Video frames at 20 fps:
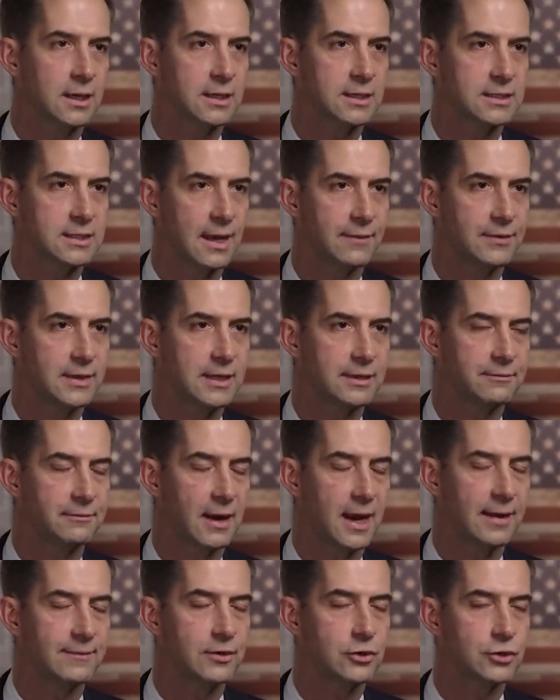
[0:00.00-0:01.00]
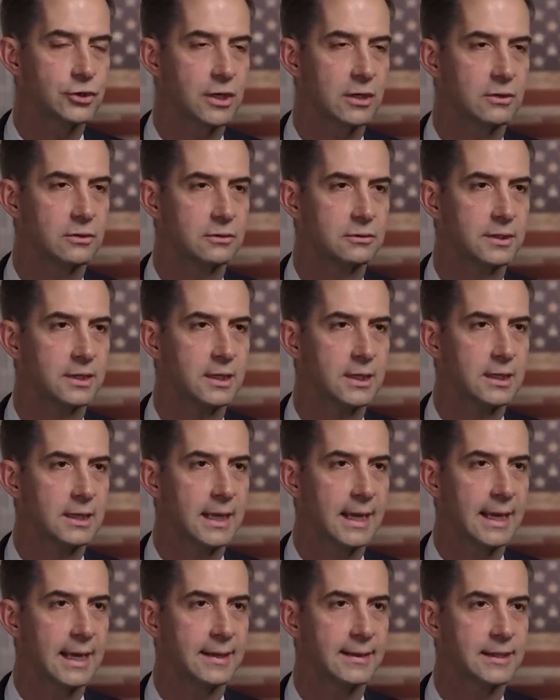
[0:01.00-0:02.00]
7 and 5 years old,
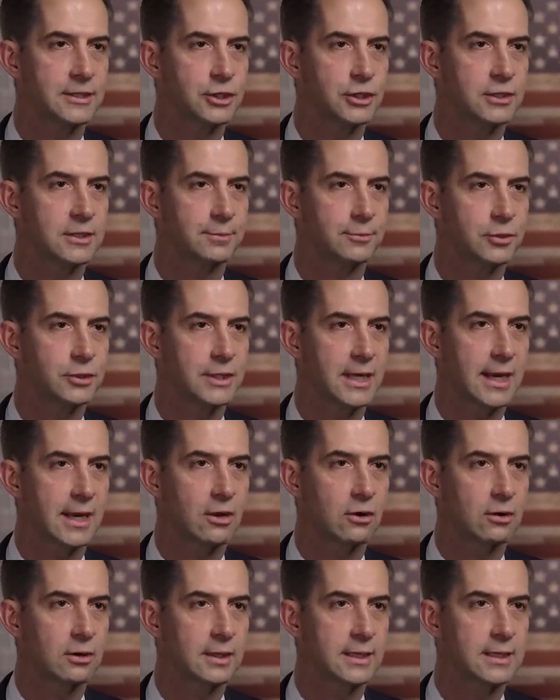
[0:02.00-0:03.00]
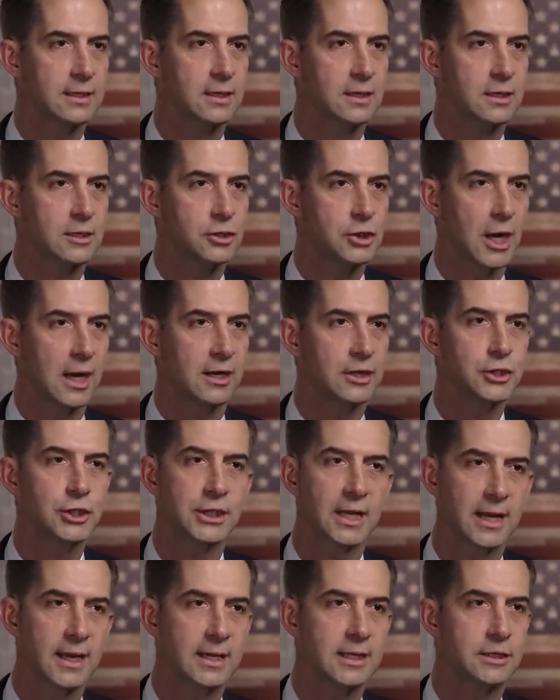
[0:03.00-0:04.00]
and that's just a particularly
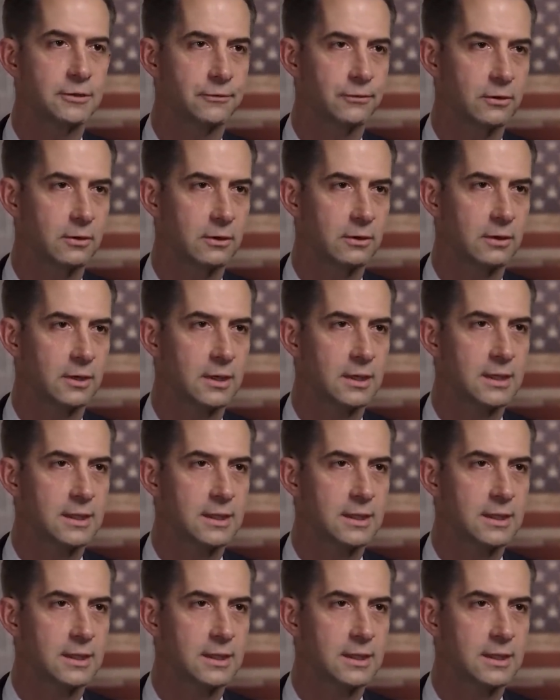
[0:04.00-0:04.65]
challenging age for